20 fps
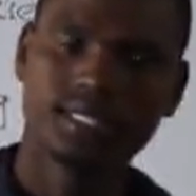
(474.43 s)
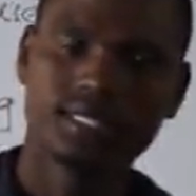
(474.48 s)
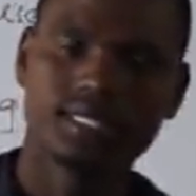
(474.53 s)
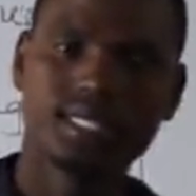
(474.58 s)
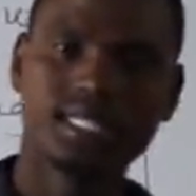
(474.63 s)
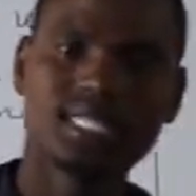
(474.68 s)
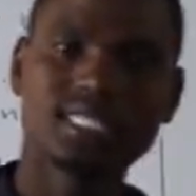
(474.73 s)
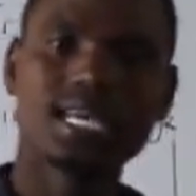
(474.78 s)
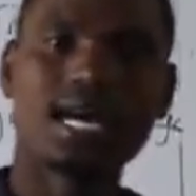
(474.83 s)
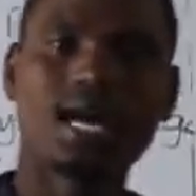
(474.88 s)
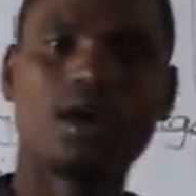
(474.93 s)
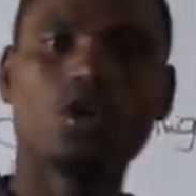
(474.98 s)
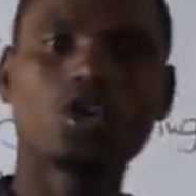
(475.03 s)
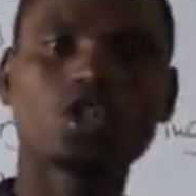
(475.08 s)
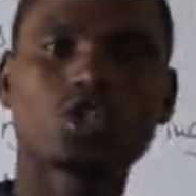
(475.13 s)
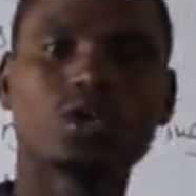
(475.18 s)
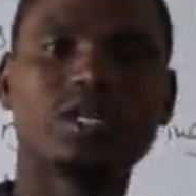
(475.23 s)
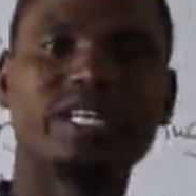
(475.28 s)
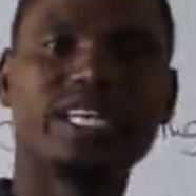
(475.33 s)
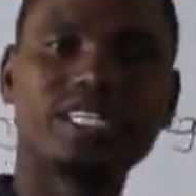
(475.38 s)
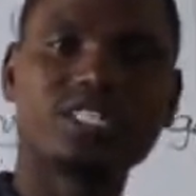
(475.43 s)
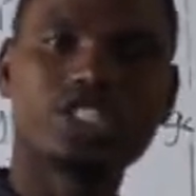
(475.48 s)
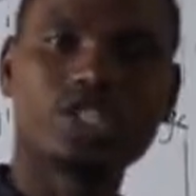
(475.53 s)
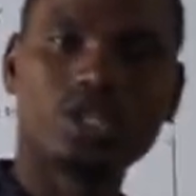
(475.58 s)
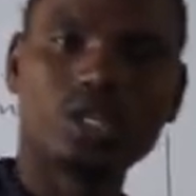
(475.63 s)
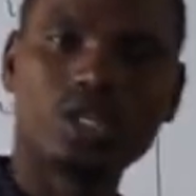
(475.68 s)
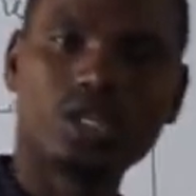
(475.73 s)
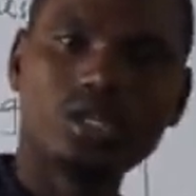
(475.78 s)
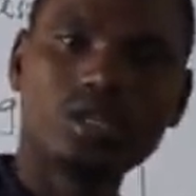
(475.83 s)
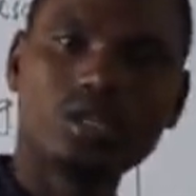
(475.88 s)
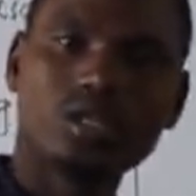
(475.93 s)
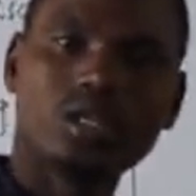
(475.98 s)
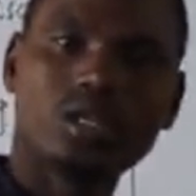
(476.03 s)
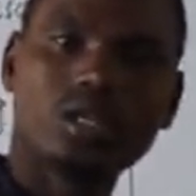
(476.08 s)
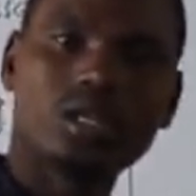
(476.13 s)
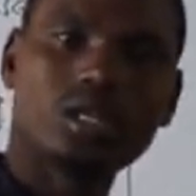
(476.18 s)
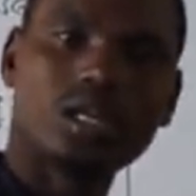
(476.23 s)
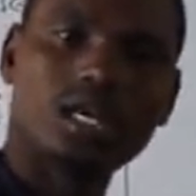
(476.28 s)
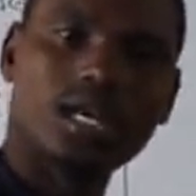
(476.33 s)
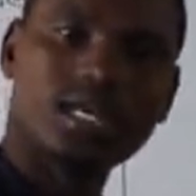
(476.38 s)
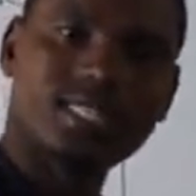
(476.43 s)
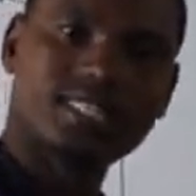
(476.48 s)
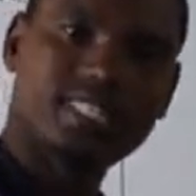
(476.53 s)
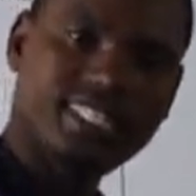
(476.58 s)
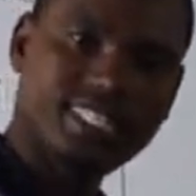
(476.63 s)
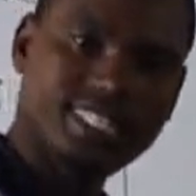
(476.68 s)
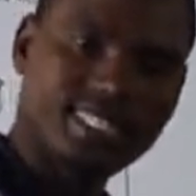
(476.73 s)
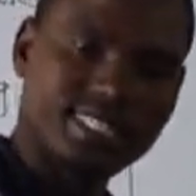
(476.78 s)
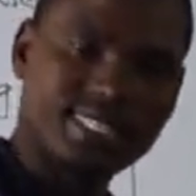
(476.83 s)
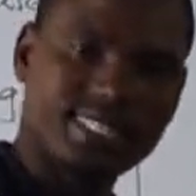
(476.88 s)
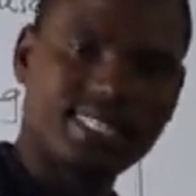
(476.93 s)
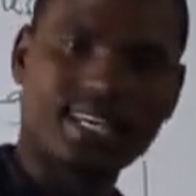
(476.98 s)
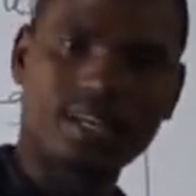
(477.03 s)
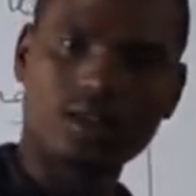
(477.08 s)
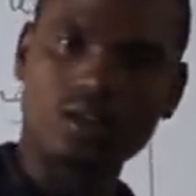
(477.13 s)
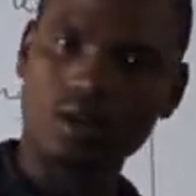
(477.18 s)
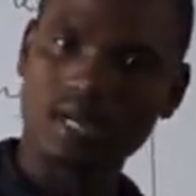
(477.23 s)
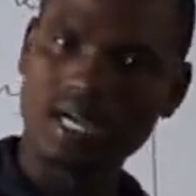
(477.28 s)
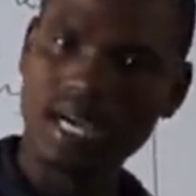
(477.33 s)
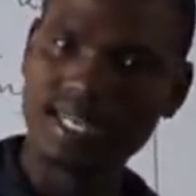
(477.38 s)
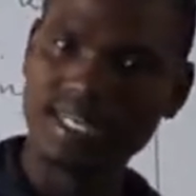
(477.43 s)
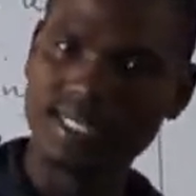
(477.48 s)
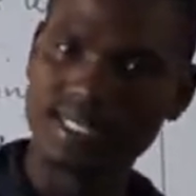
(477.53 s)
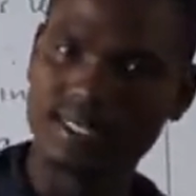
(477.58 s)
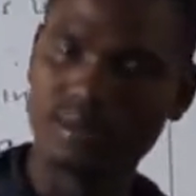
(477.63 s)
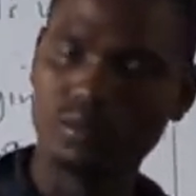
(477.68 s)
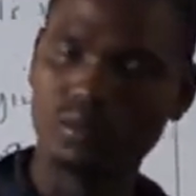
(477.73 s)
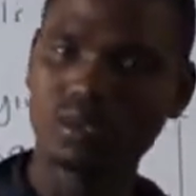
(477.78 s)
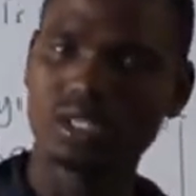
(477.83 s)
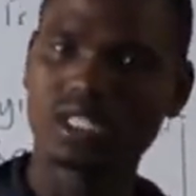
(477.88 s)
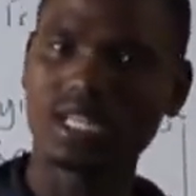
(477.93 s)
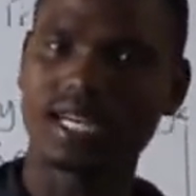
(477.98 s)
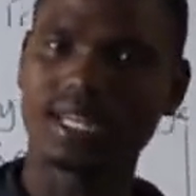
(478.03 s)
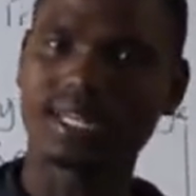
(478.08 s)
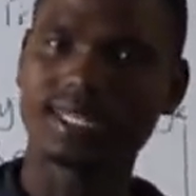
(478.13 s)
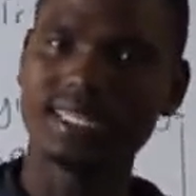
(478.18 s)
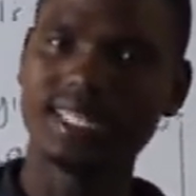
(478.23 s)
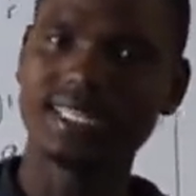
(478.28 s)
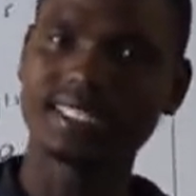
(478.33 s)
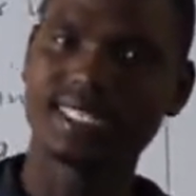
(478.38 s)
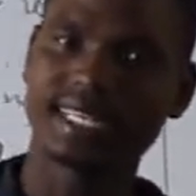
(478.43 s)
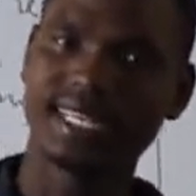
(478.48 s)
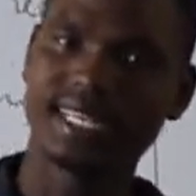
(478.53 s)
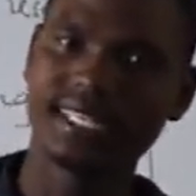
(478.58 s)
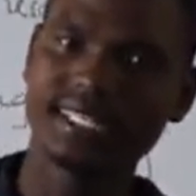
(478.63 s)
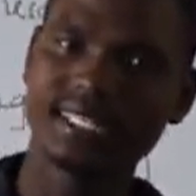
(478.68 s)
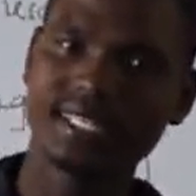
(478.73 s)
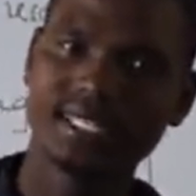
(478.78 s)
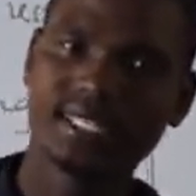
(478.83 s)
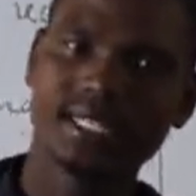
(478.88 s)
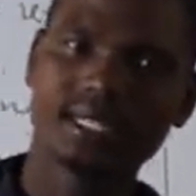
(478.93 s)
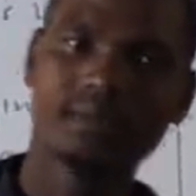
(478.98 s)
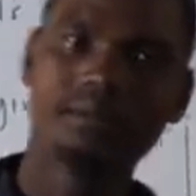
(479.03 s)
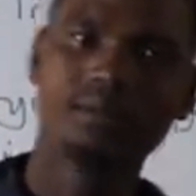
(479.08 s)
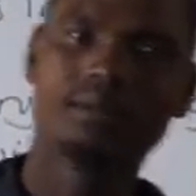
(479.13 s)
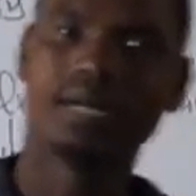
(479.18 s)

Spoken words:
These are also natural things. They are organisms which are created